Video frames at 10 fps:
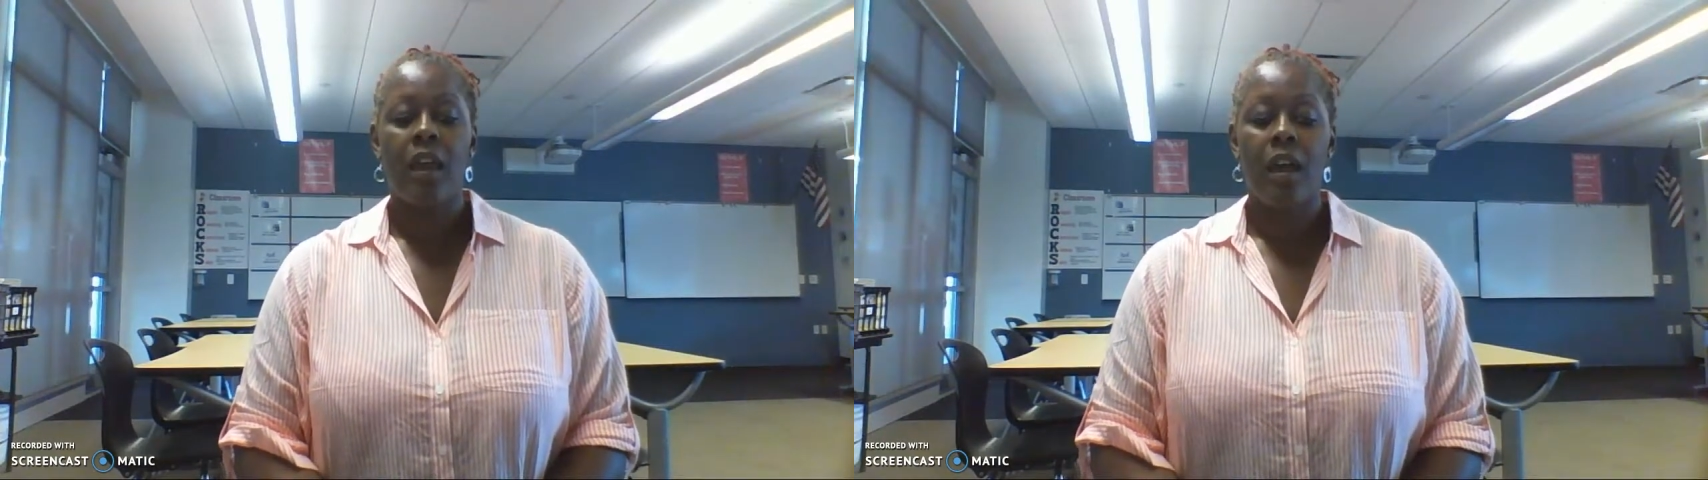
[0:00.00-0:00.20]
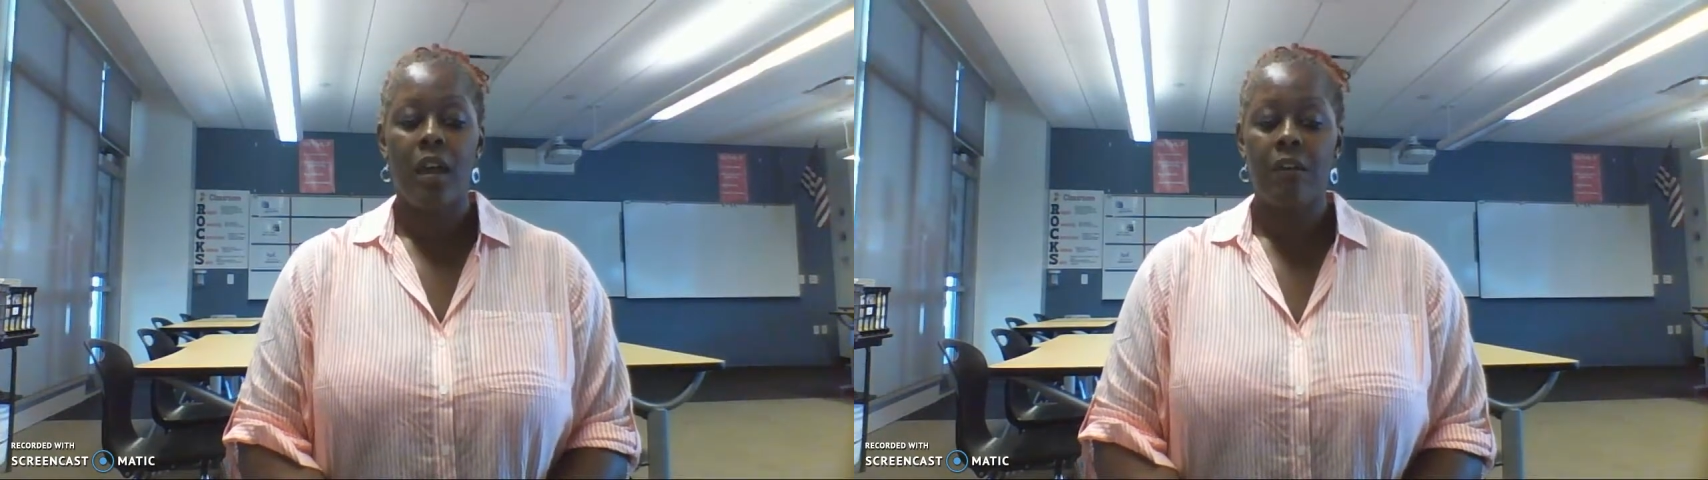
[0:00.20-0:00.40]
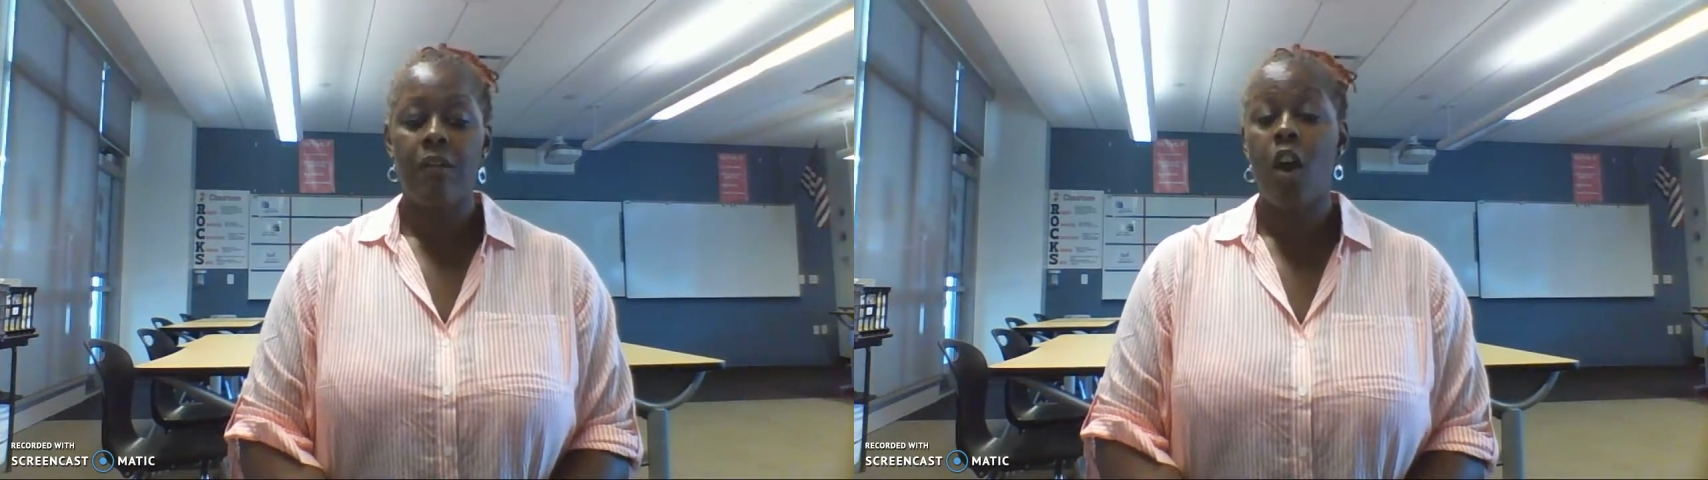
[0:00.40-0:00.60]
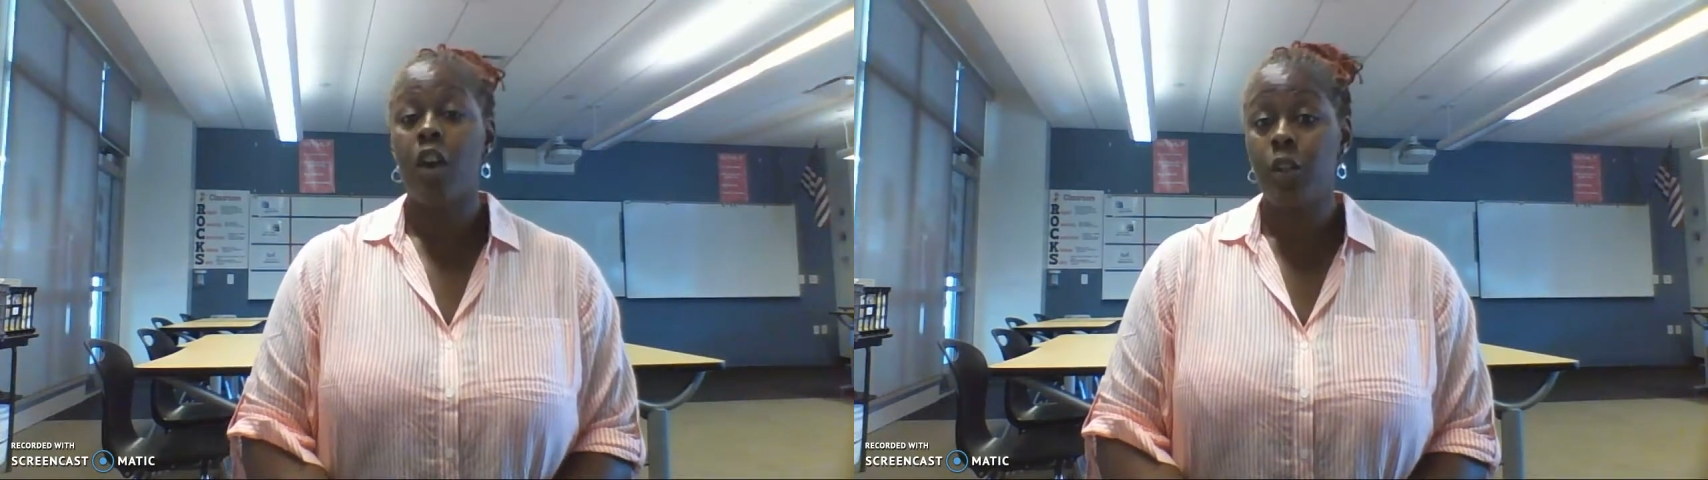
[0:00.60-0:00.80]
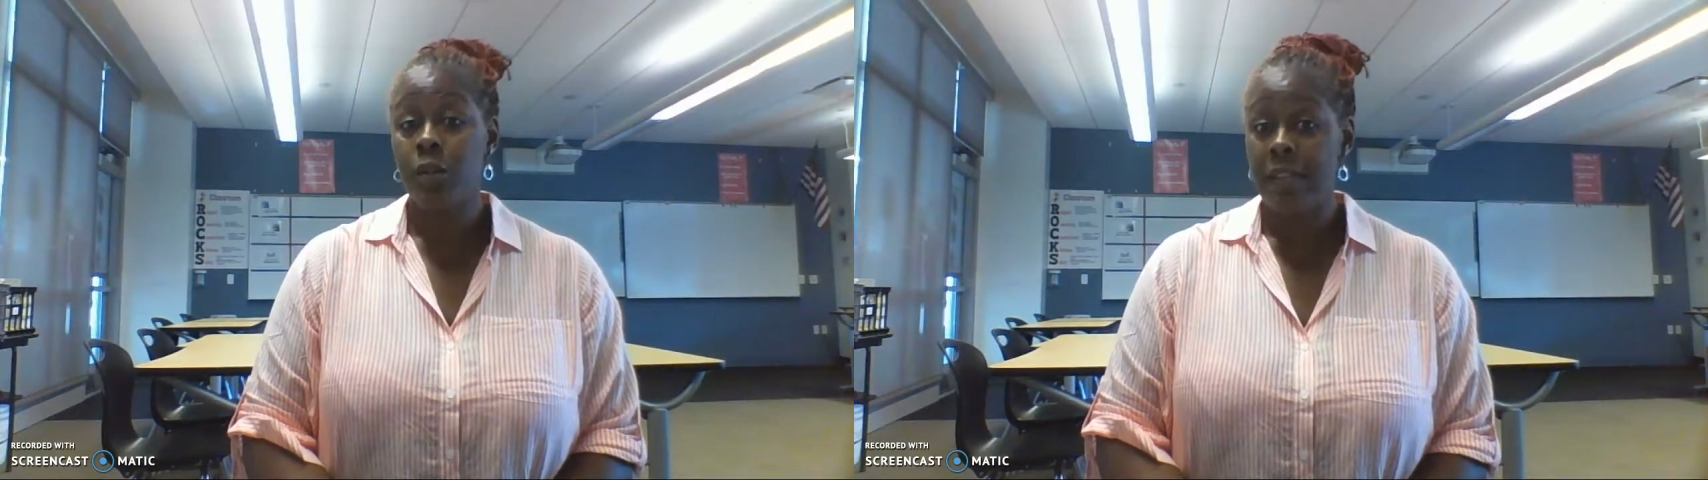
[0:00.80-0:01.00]
of our
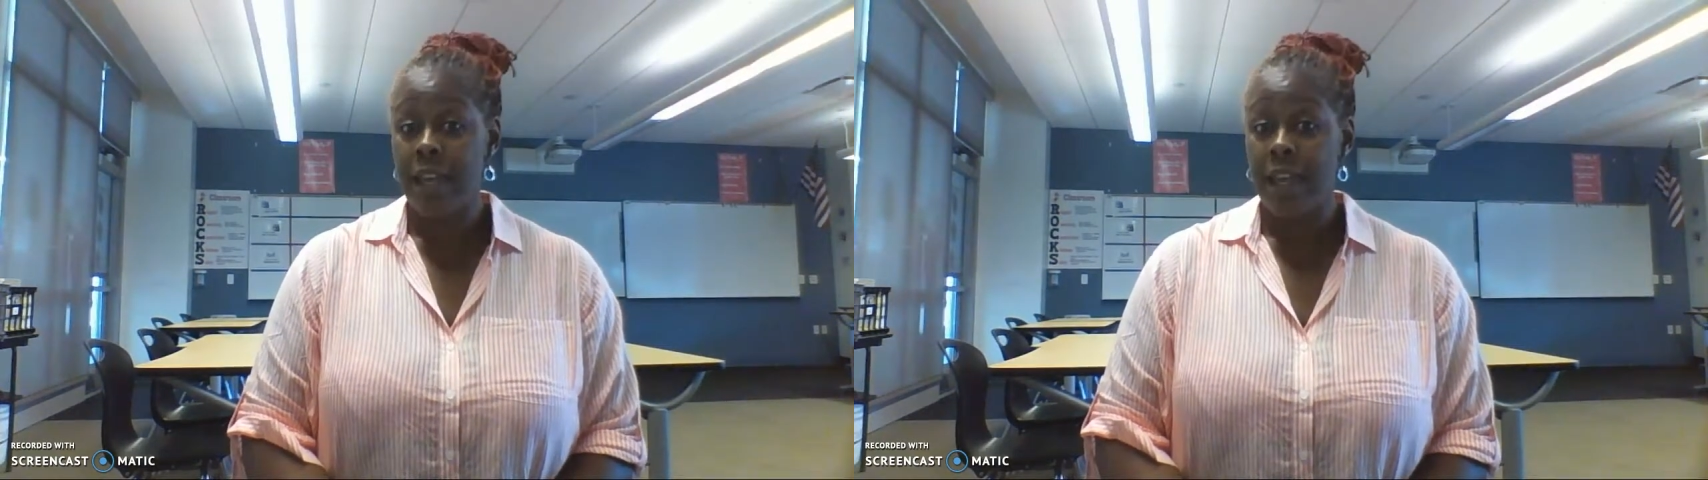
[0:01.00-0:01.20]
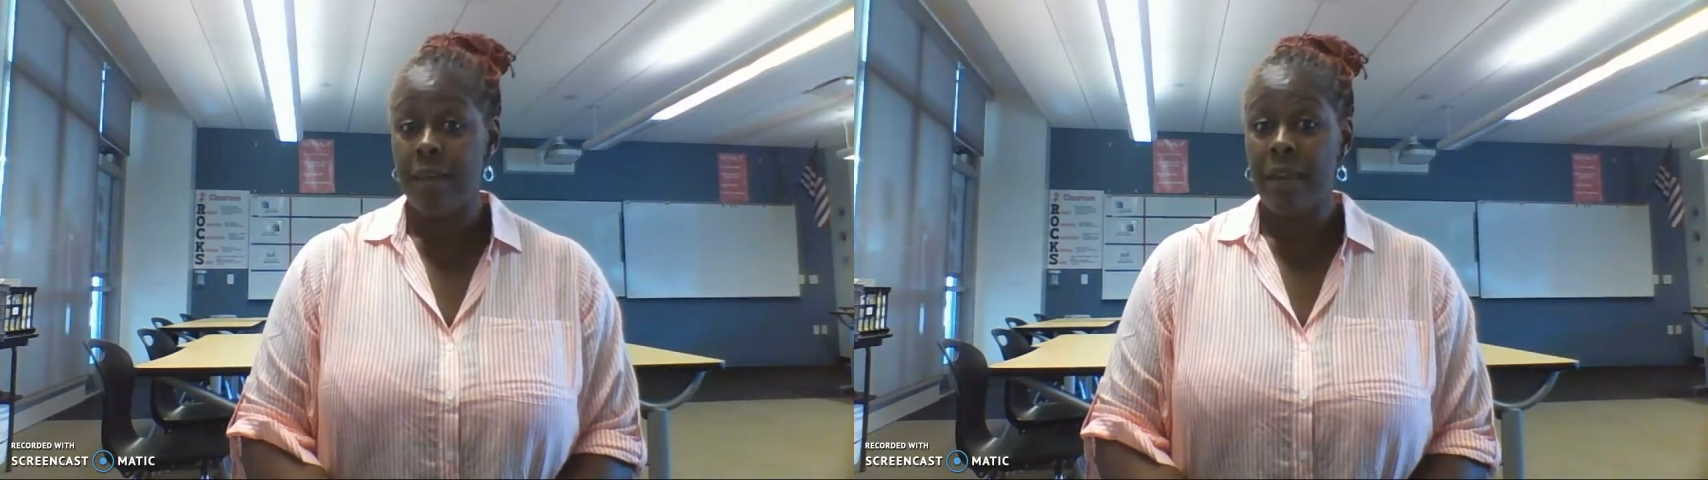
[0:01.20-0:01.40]
new day